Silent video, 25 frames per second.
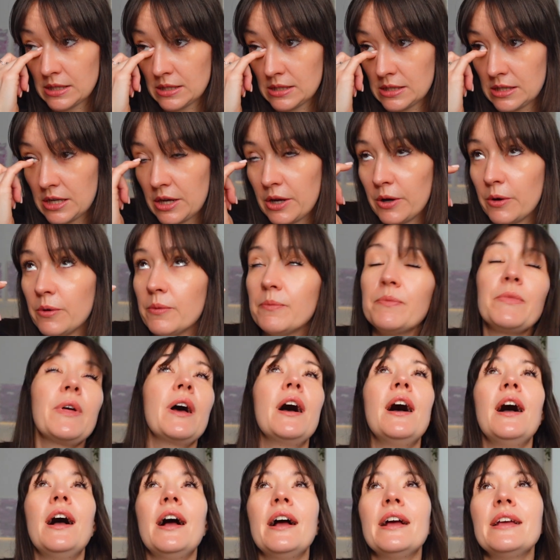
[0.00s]
So
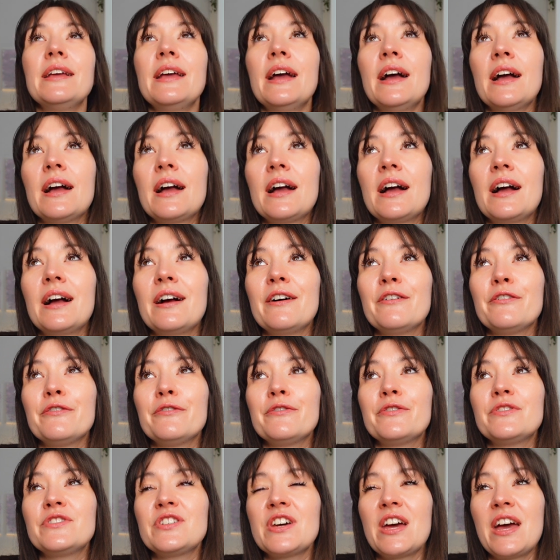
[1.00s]
I
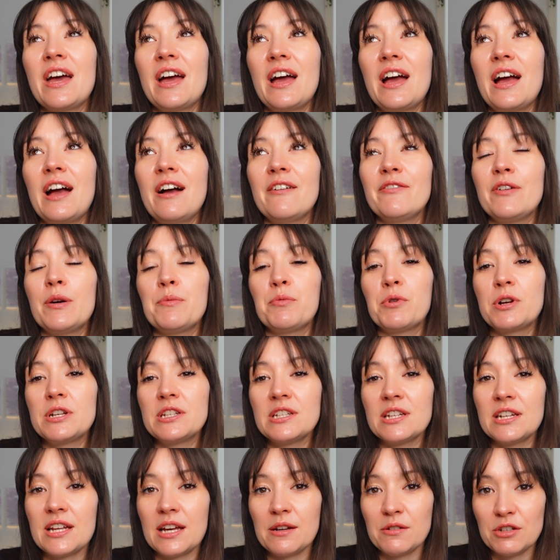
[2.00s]
have to have a
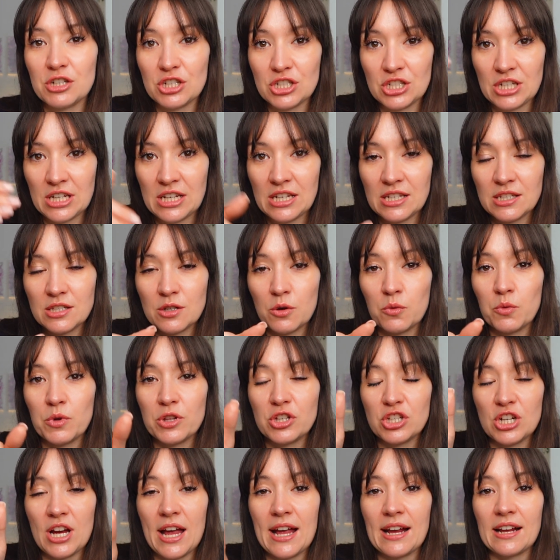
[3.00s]
printed out sheet with
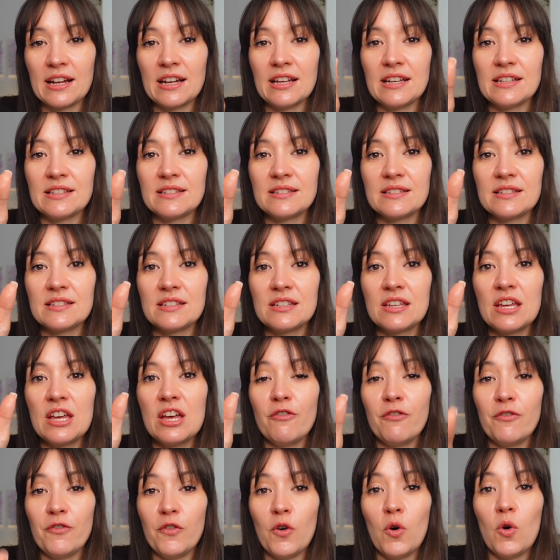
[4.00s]
checklists
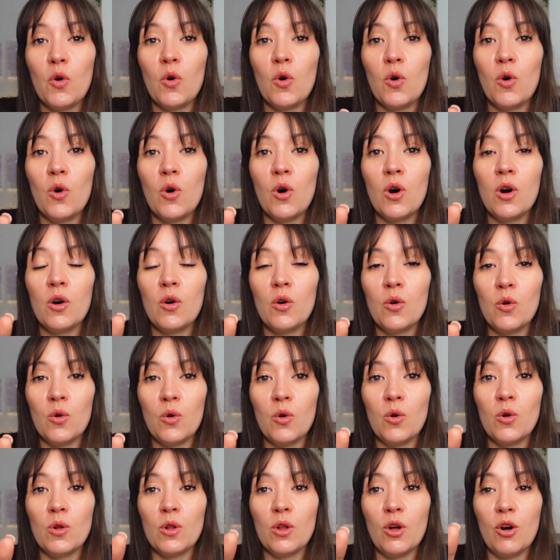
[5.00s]
for
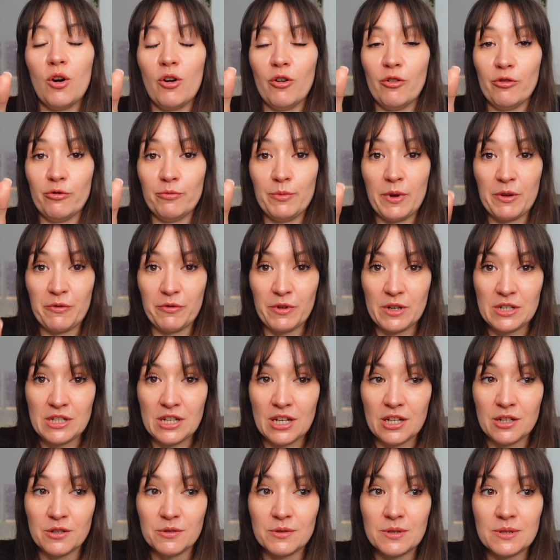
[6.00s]
all of my
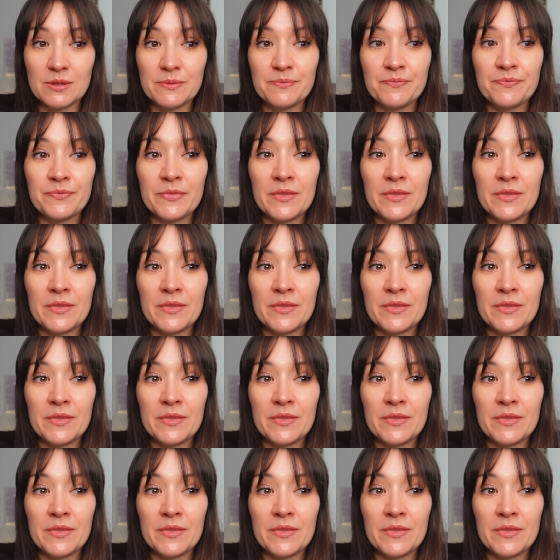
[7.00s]
videos.